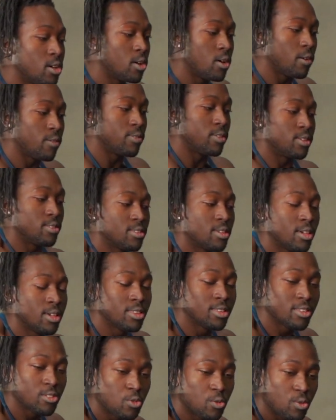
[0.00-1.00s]
of this.
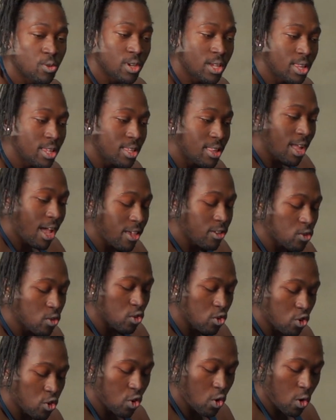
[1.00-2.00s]
Just really nice
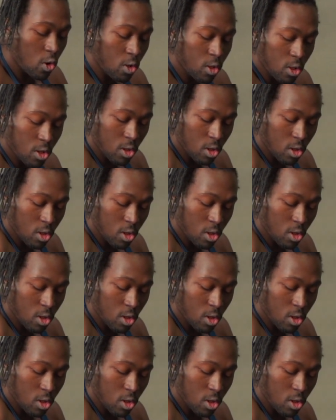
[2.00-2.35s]
control